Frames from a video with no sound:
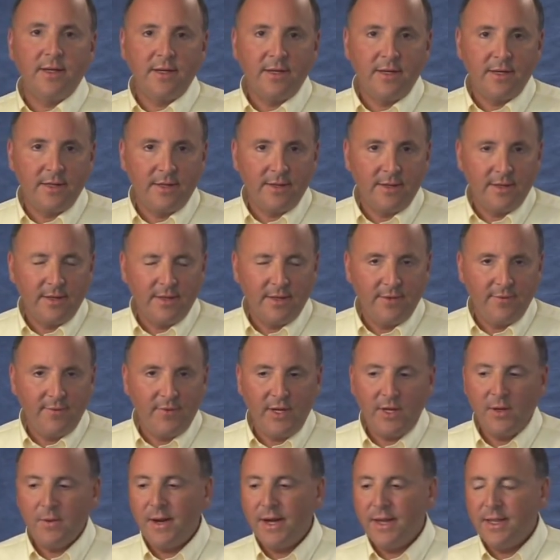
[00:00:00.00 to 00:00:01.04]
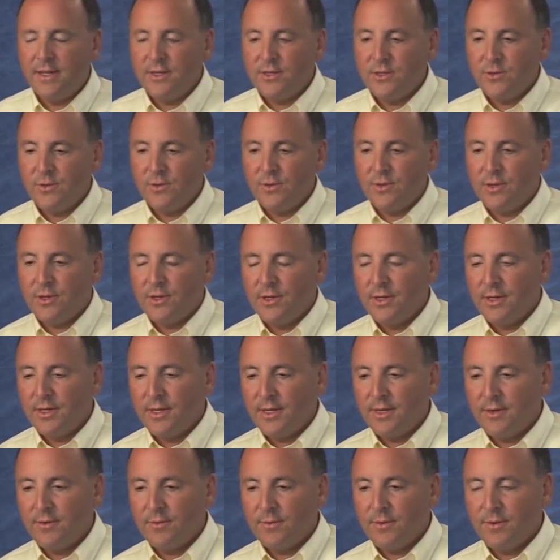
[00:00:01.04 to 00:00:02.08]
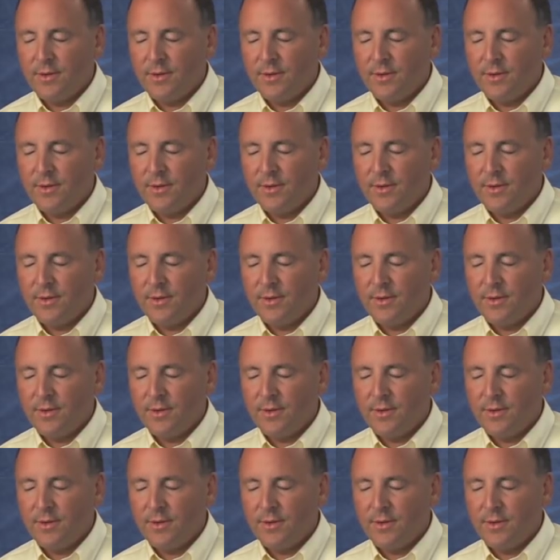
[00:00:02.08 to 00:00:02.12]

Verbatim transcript: a video editing tool uh,